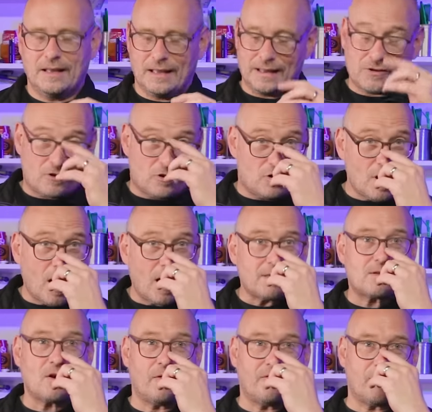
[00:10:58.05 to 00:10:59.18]
It's
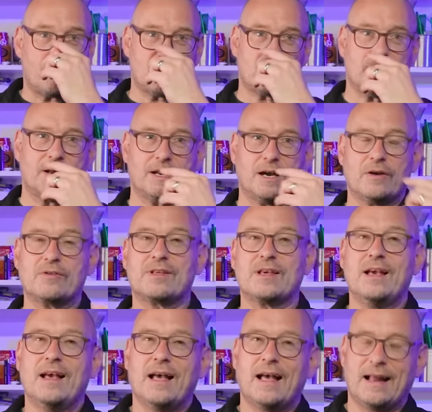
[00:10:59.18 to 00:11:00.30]
just off the bridge of my nose
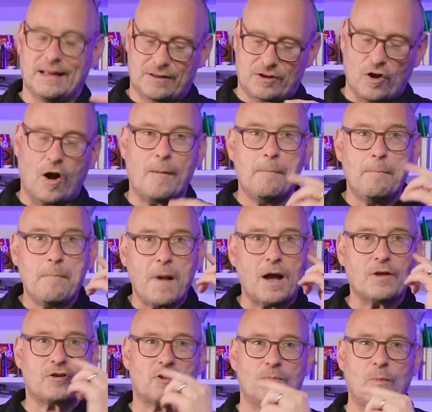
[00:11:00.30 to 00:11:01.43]
and it's got a
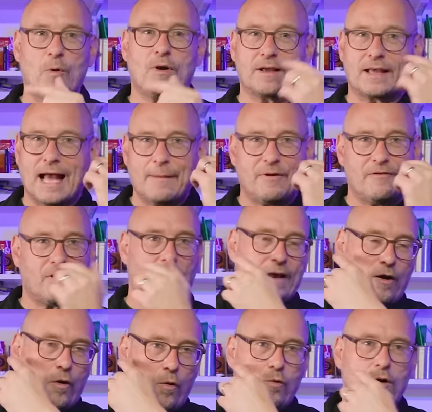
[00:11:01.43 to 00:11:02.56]
much smaller gap of
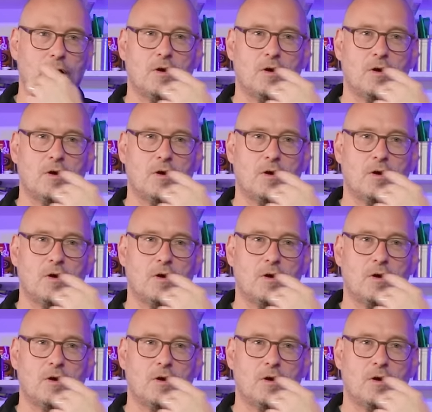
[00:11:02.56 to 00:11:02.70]
light all